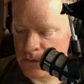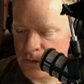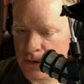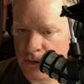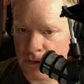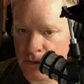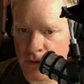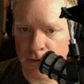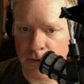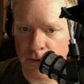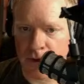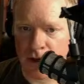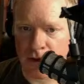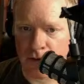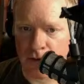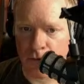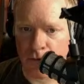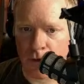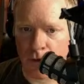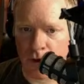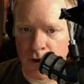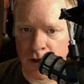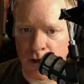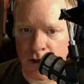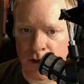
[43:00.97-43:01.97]
About
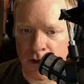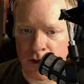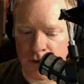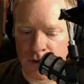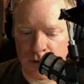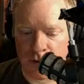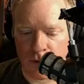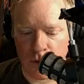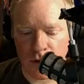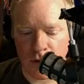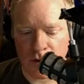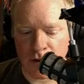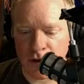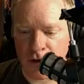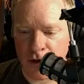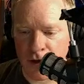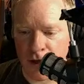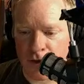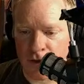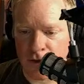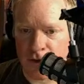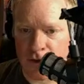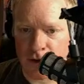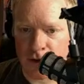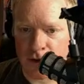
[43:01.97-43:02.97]
1
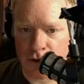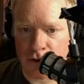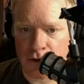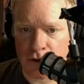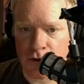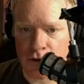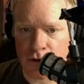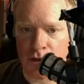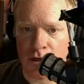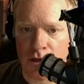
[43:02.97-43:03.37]
1/8 inch.